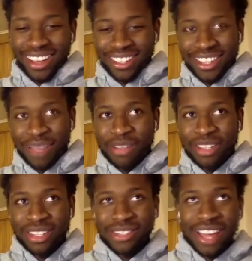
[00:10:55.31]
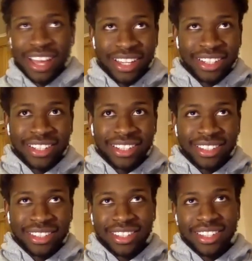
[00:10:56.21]
I'd say up until like
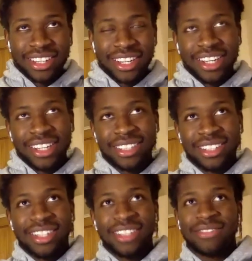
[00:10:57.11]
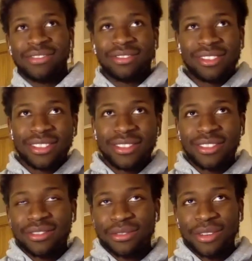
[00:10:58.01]
under
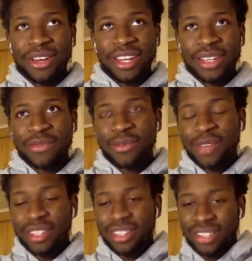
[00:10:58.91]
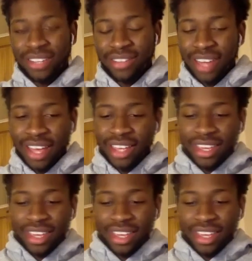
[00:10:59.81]
13s, 14s. I was never like